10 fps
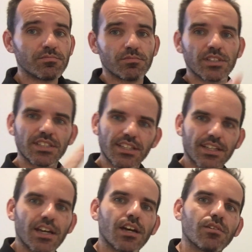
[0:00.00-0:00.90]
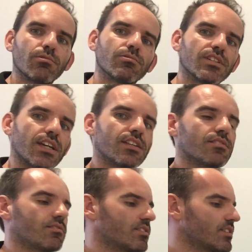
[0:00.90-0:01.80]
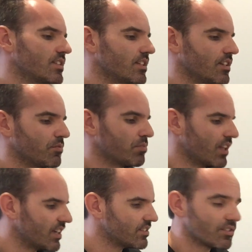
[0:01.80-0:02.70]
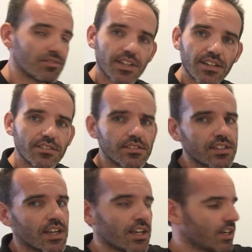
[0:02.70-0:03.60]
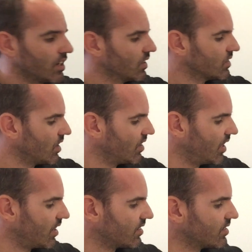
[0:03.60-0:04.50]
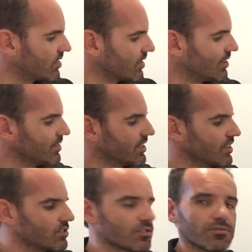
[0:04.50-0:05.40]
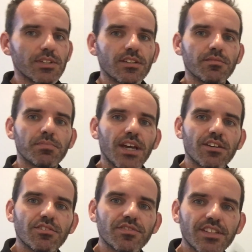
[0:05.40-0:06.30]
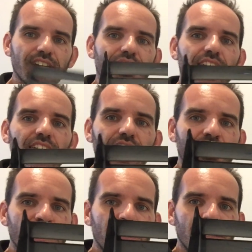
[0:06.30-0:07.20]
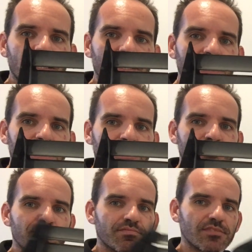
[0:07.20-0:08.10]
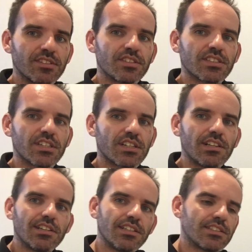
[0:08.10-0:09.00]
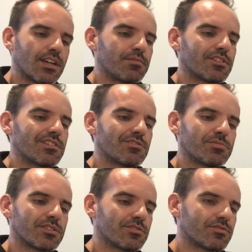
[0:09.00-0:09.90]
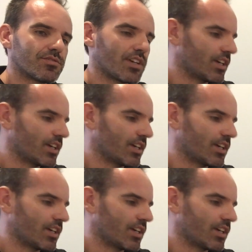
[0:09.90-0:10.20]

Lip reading: once I get the car all together and sit it in place, who knows. So next, obviously I took the wing back off the car. I'm just going to clean this up with a little bit of